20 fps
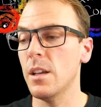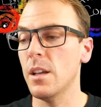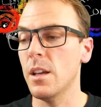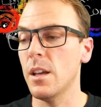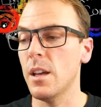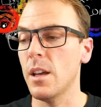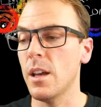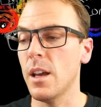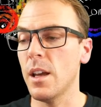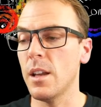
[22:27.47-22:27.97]

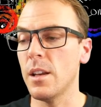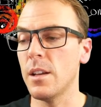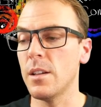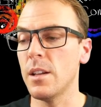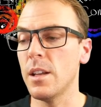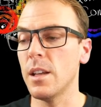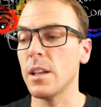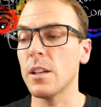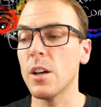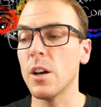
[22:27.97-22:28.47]

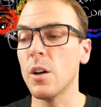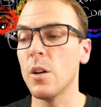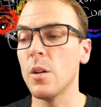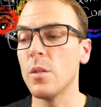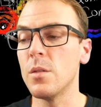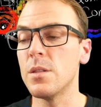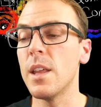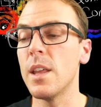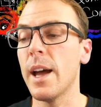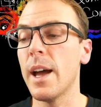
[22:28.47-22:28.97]

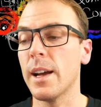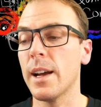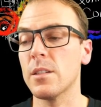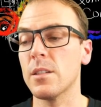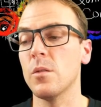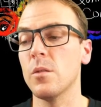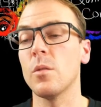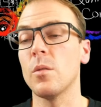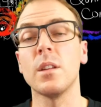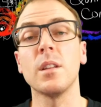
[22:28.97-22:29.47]
encodes the X
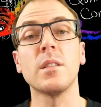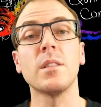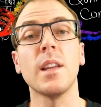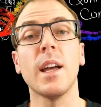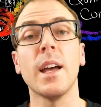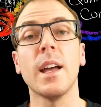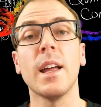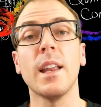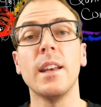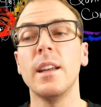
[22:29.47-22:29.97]
or the
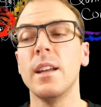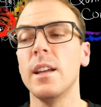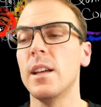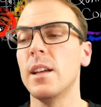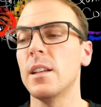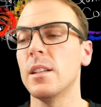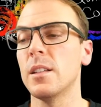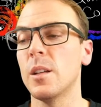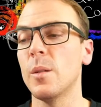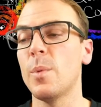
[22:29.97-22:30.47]
Z
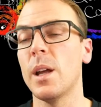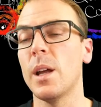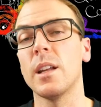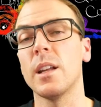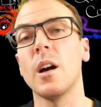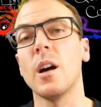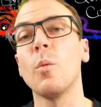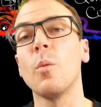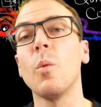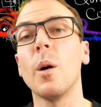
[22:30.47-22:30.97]
depending
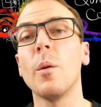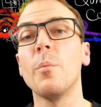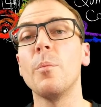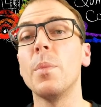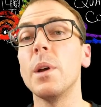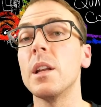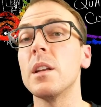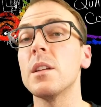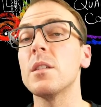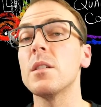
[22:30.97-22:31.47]
on what
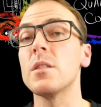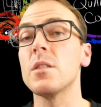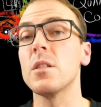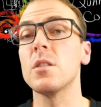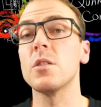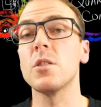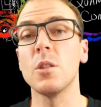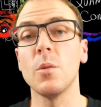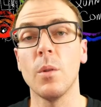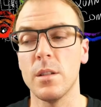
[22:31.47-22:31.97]
bits
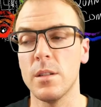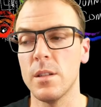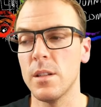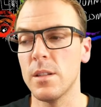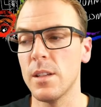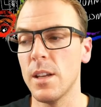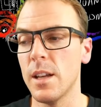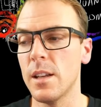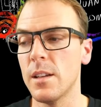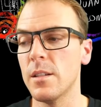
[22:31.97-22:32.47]
she wants to
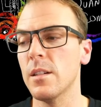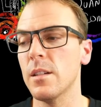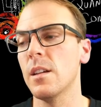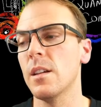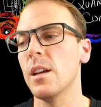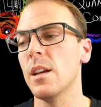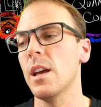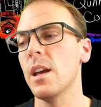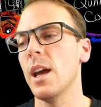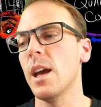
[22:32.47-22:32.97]
send.
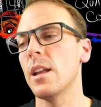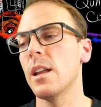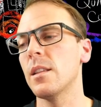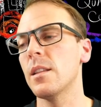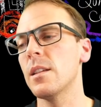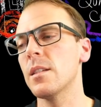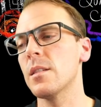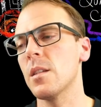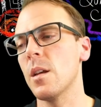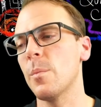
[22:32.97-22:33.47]
And
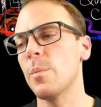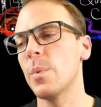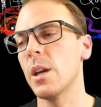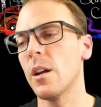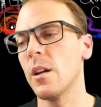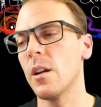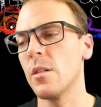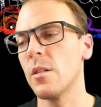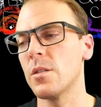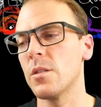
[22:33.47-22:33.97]
this up
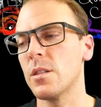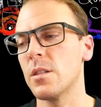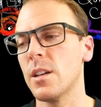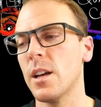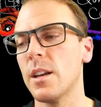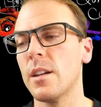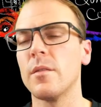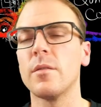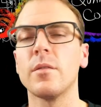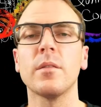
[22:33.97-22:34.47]
here is just
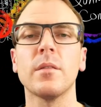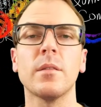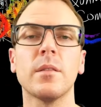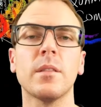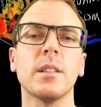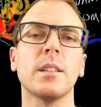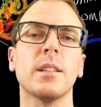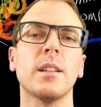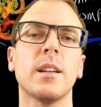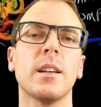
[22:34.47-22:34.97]
kind of
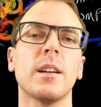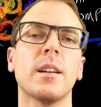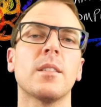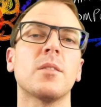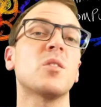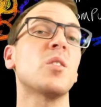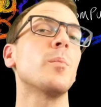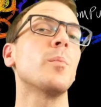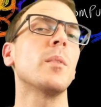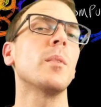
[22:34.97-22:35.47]

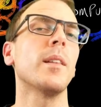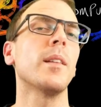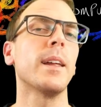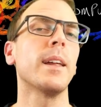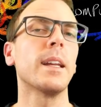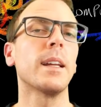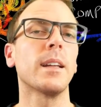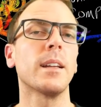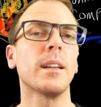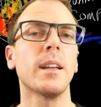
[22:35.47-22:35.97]

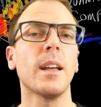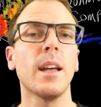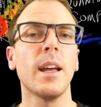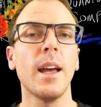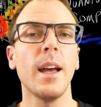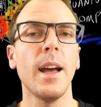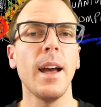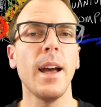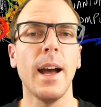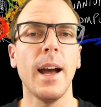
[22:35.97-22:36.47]
simulating
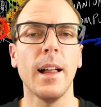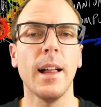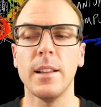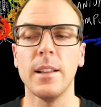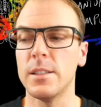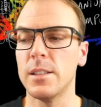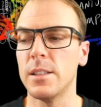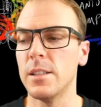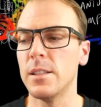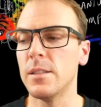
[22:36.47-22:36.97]

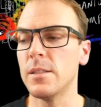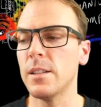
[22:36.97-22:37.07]
Alice's